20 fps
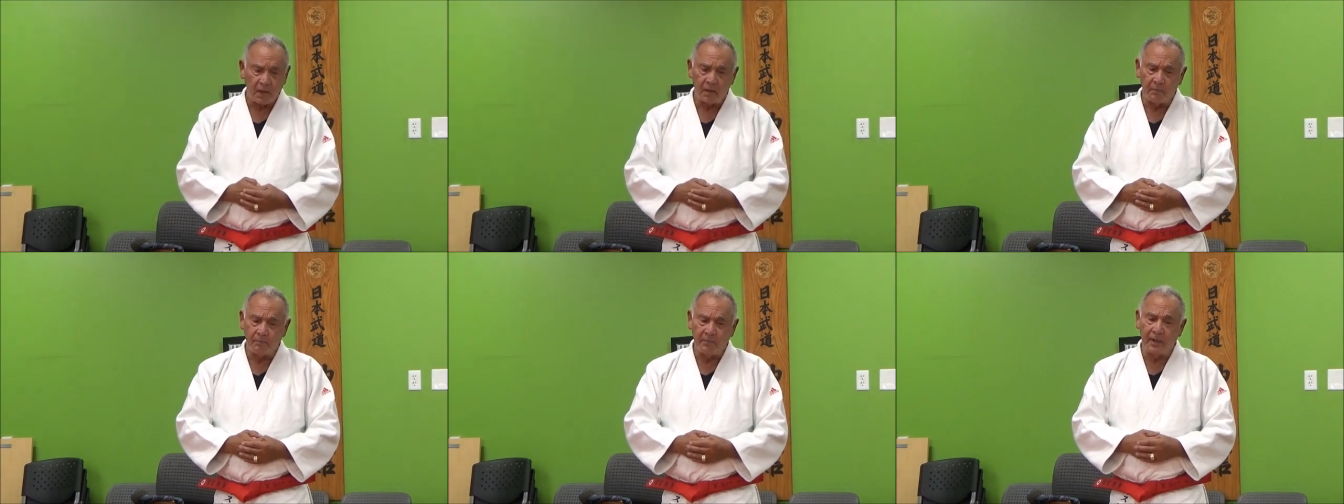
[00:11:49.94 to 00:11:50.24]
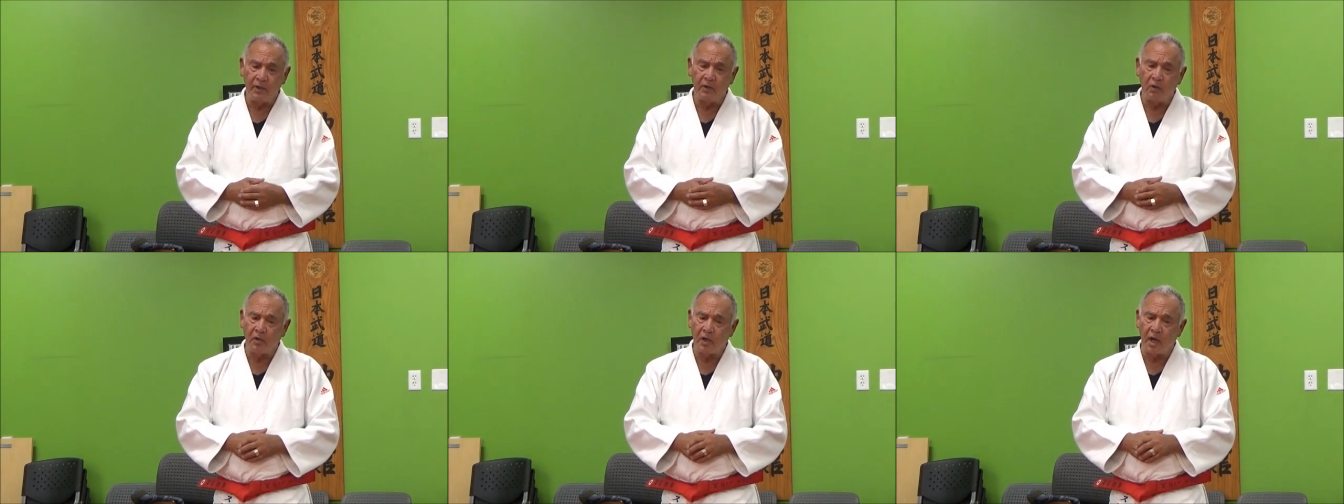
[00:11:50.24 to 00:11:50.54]

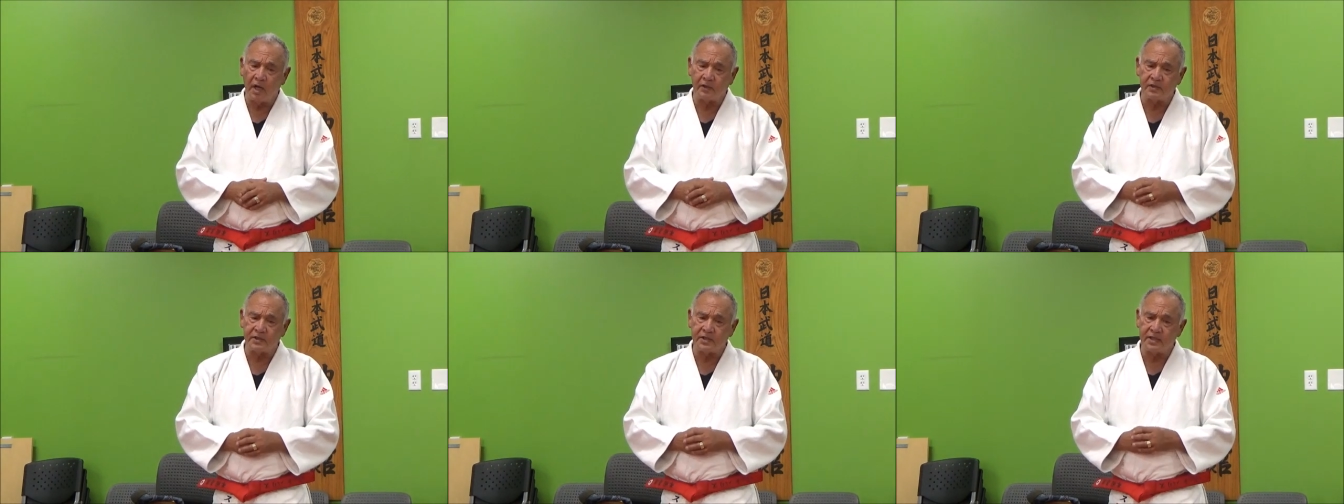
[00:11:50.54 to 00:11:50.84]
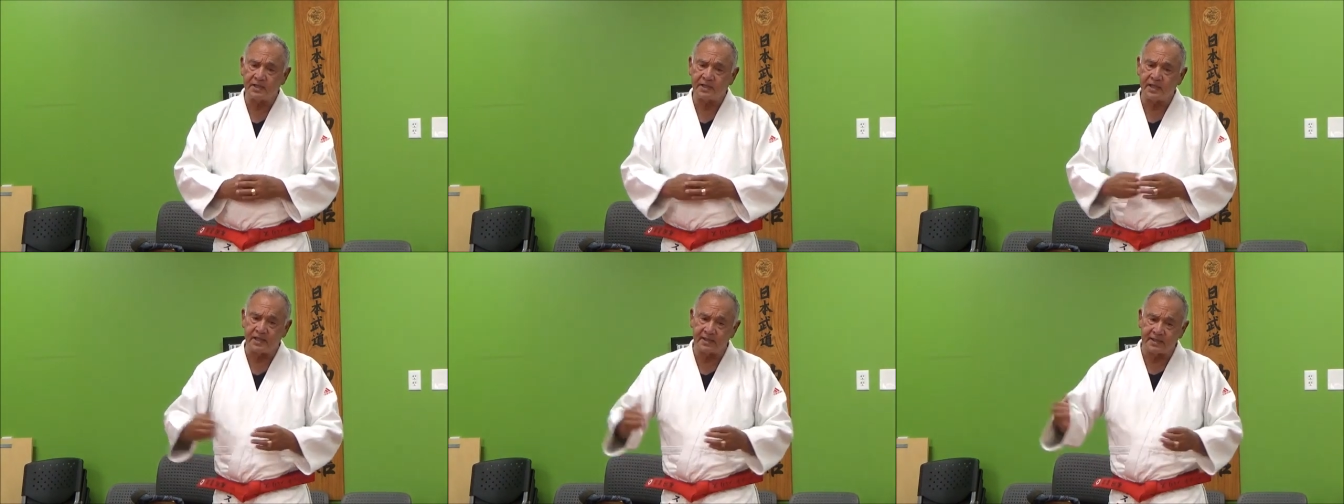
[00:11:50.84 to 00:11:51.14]
But Okano
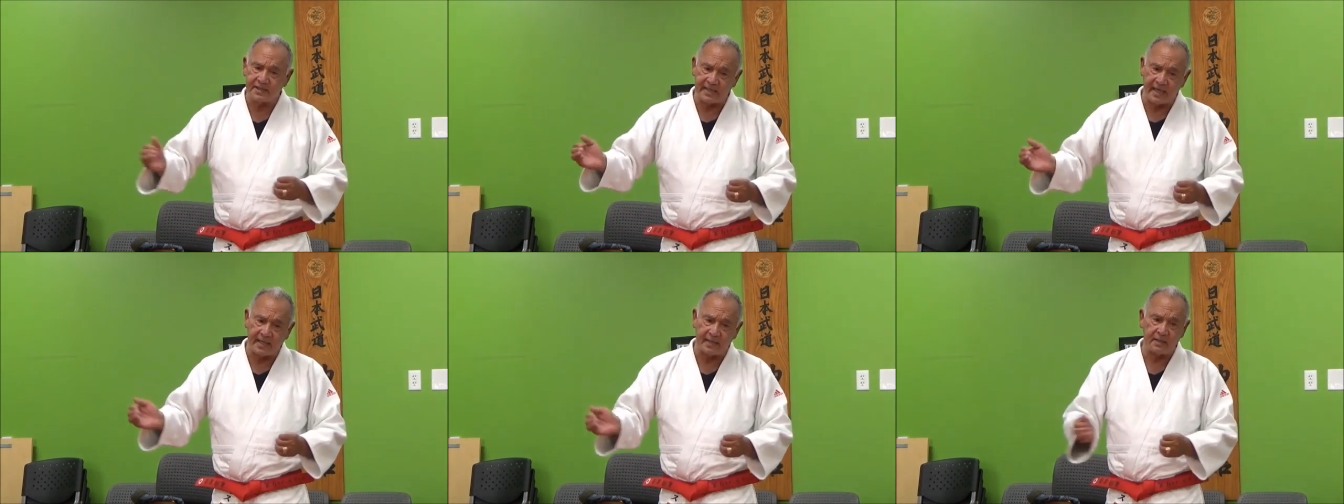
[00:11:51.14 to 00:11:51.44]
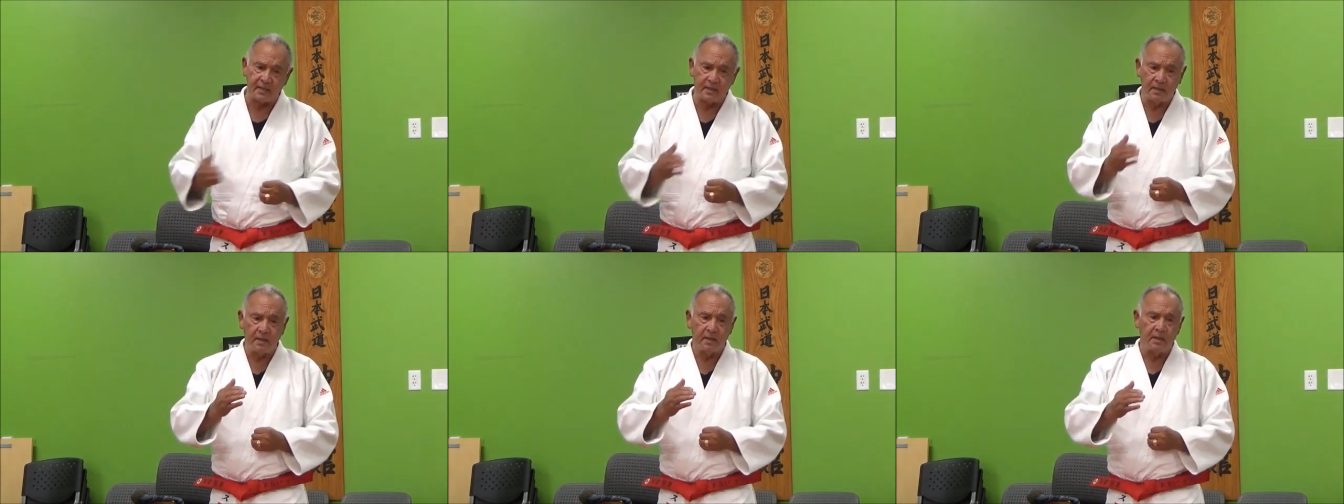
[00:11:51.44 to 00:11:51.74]
Sensei
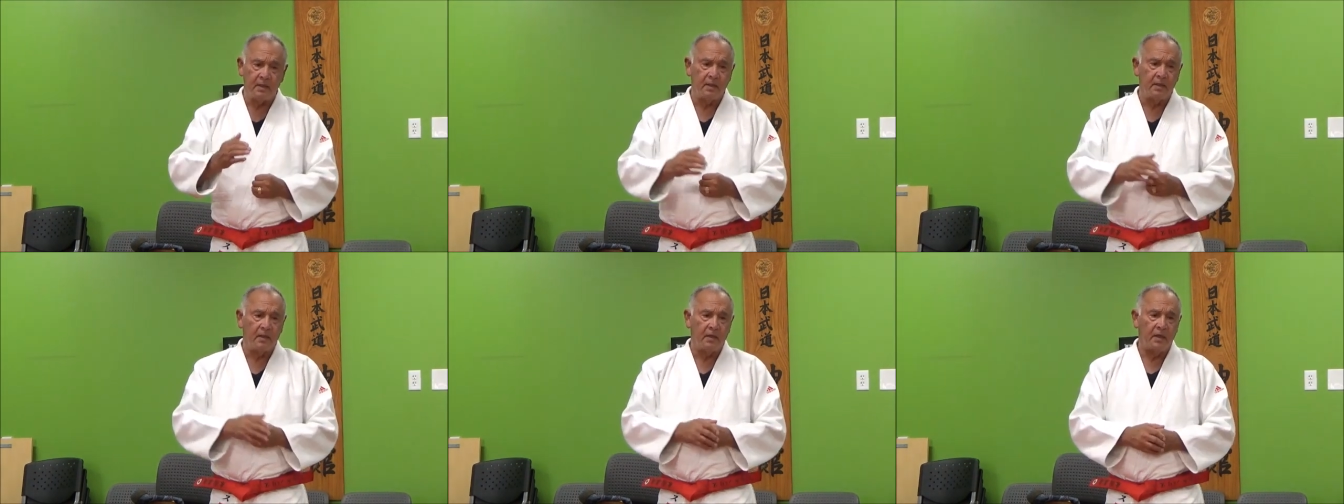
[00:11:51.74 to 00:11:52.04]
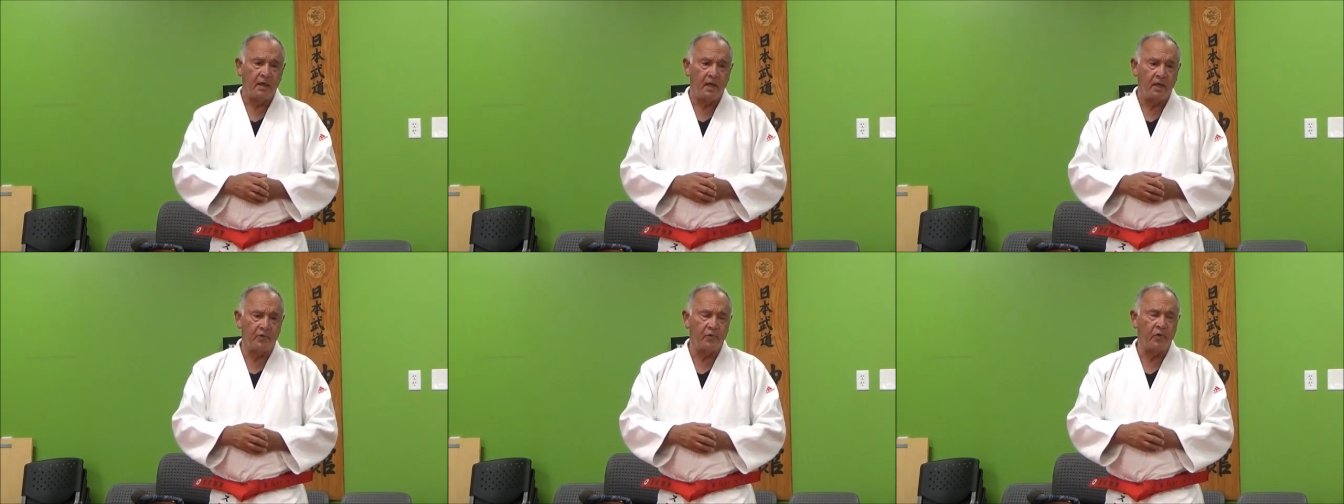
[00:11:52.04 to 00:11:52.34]
sent
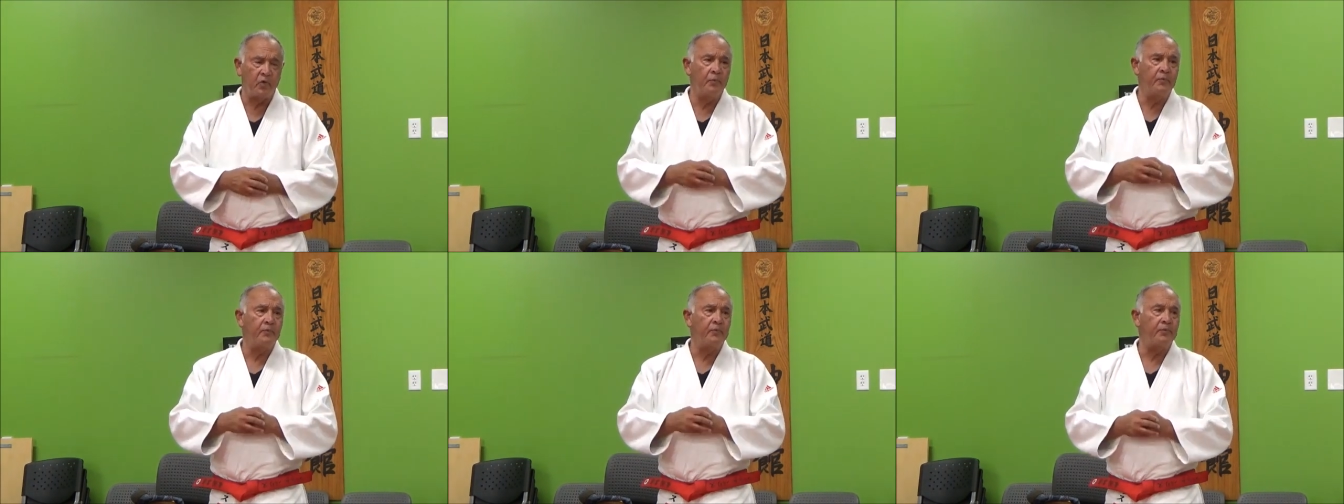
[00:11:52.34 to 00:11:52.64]
a group